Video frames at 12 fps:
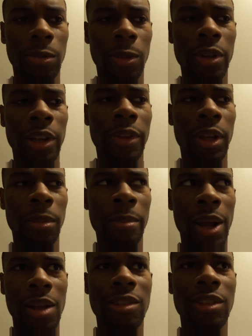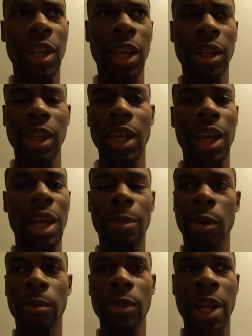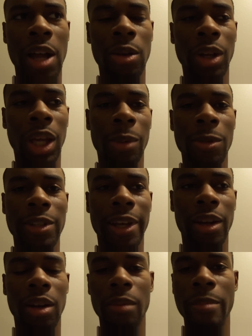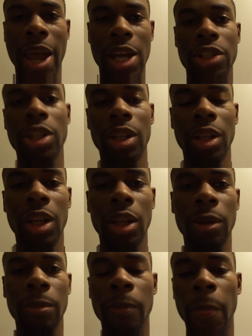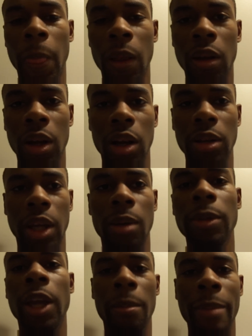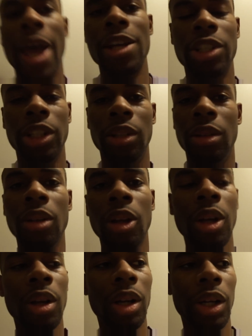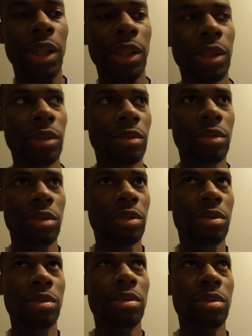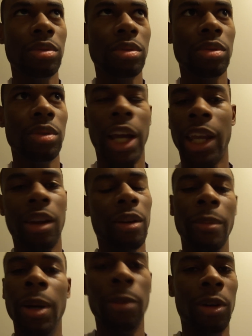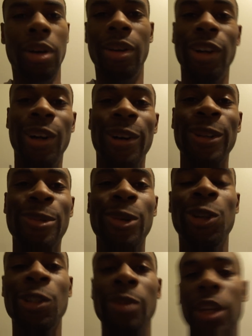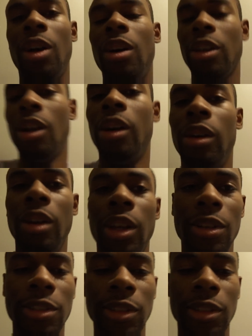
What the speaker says: Well, I think Best Indie Game or Download Game was that Bastion game. Yeah, Bastion. I can't remember all the awards, but y'all know, y'all